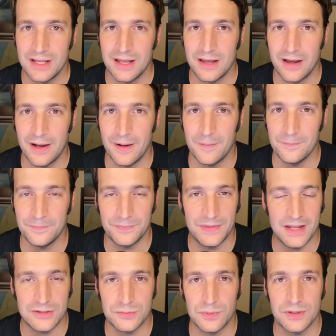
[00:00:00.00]

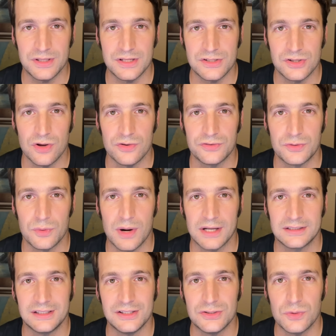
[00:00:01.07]
That's what this goes
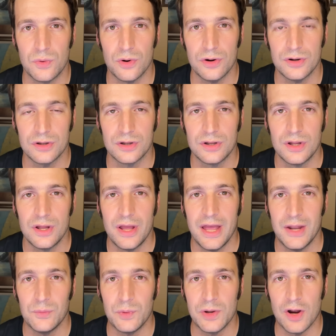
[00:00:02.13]
directly toward.
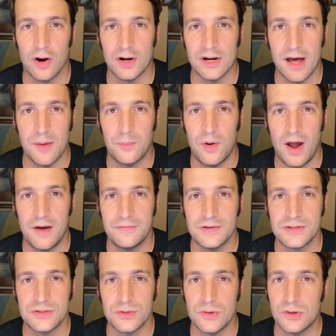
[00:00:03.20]
And we are a
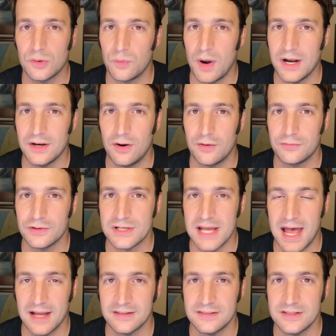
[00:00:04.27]
nonprofit, so you could write it off your
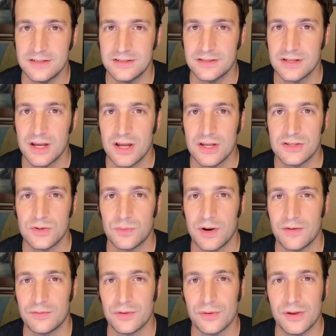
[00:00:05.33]
taxes. So
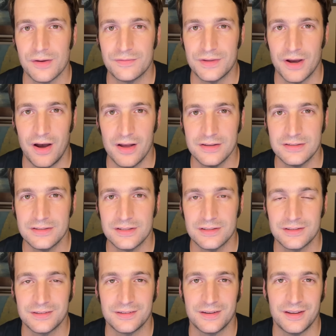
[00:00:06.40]
whatever you give to us
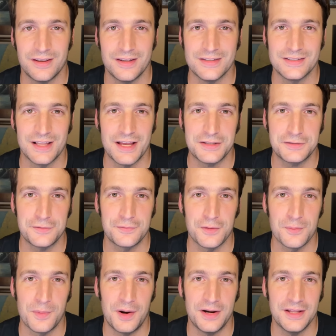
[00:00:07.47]
is less of your
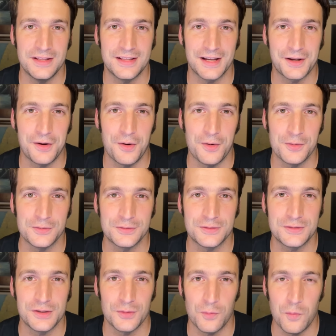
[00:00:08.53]
money that goes
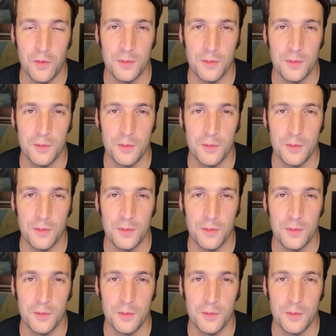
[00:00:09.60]
to the war